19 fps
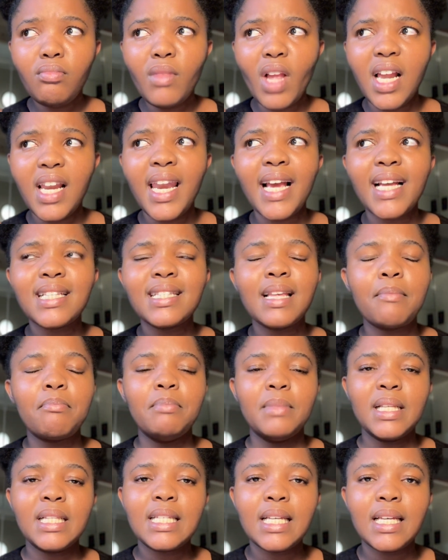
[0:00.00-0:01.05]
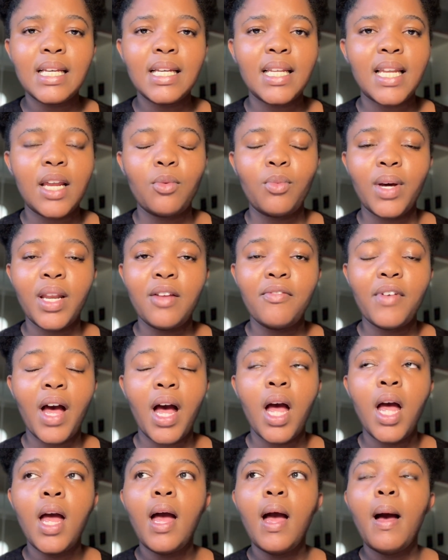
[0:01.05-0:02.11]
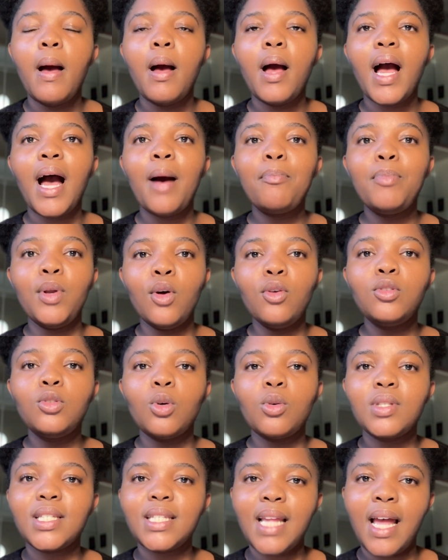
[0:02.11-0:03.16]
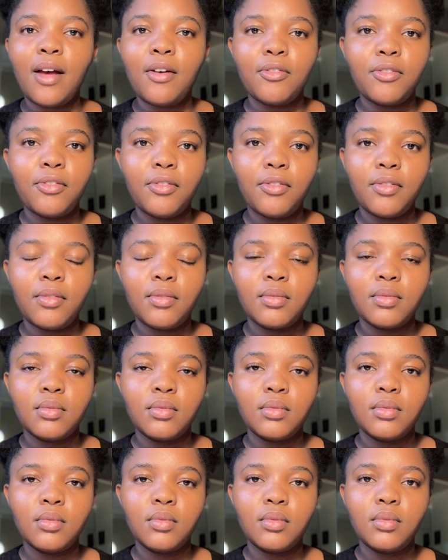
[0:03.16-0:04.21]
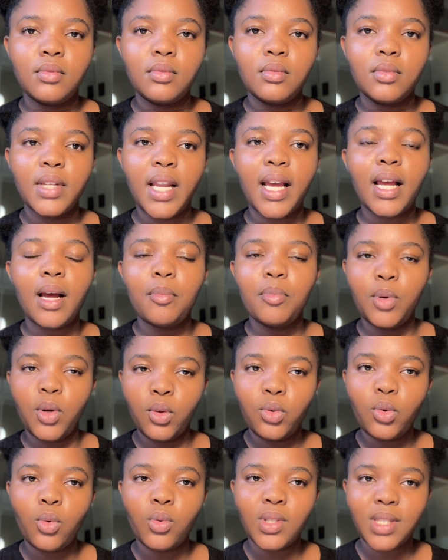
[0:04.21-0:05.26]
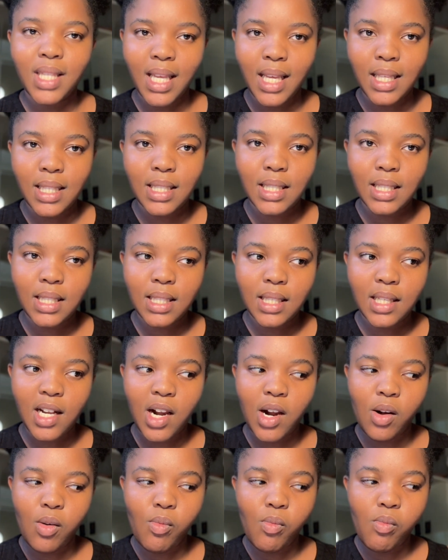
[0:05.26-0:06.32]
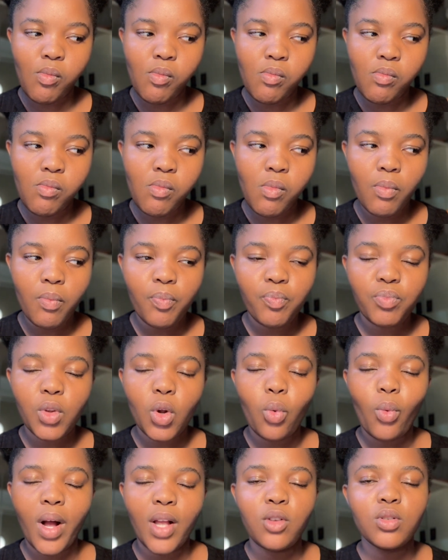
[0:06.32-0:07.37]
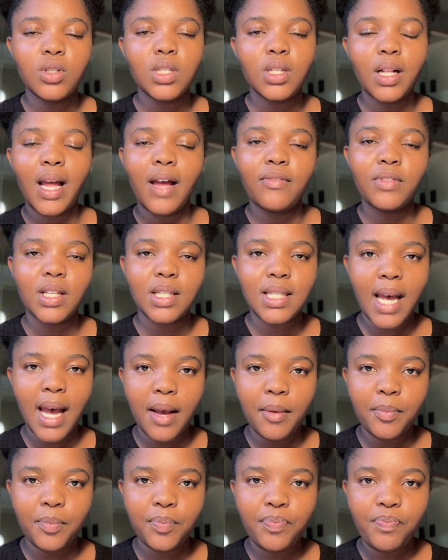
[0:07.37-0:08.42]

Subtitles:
like submitted and whatever, upload those stuff, like upload those things while you still have the time.